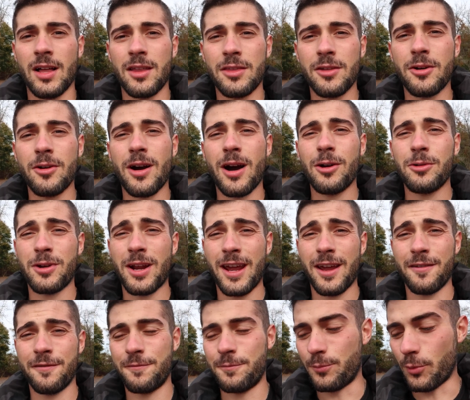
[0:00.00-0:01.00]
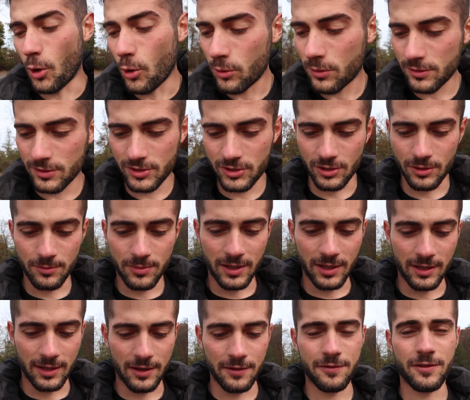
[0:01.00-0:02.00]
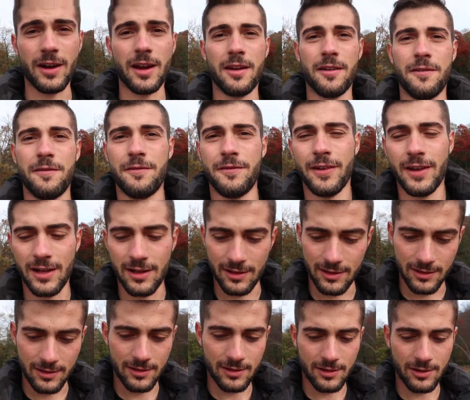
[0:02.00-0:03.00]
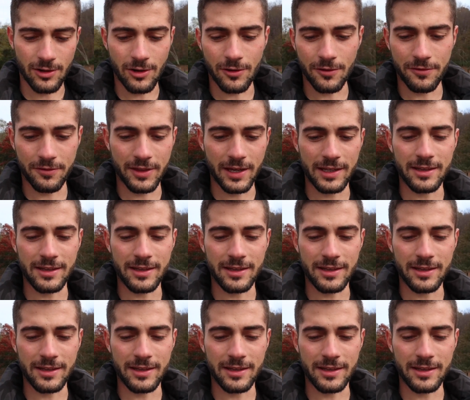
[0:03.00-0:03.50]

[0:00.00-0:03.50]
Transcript: Although I would have broken something if I fell off